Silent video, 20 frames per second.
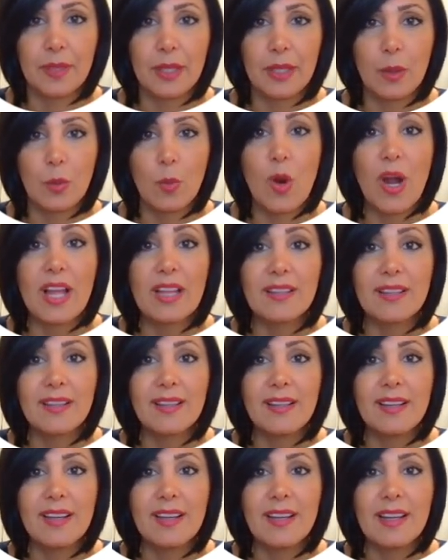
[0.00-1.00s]
While
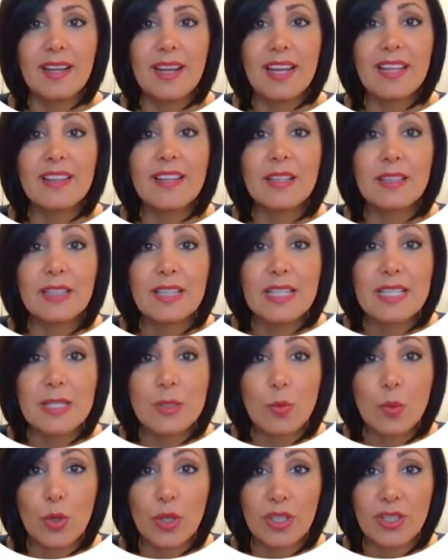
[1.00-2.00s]
in the
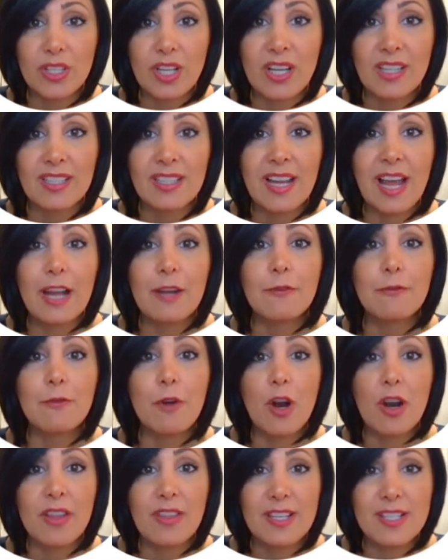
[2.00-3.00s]
least work done and
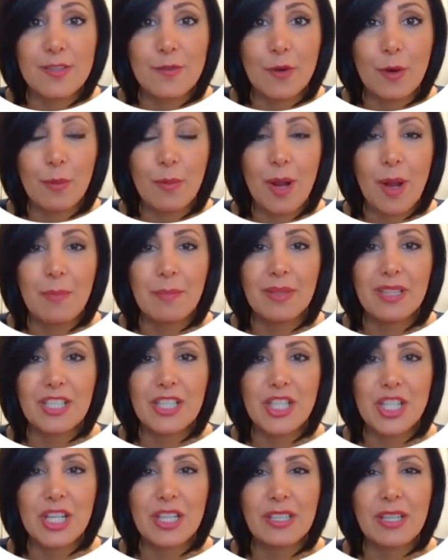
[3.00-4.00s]
farthest from
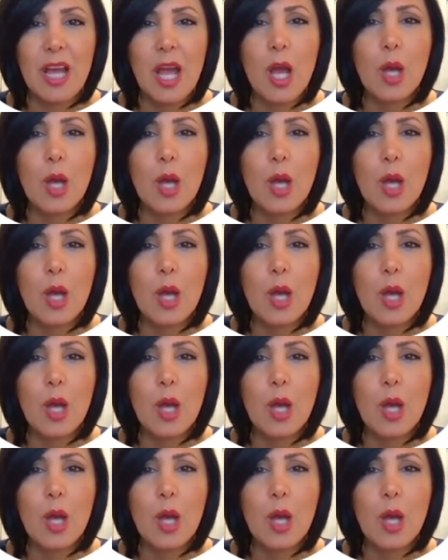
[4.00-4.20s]
completion,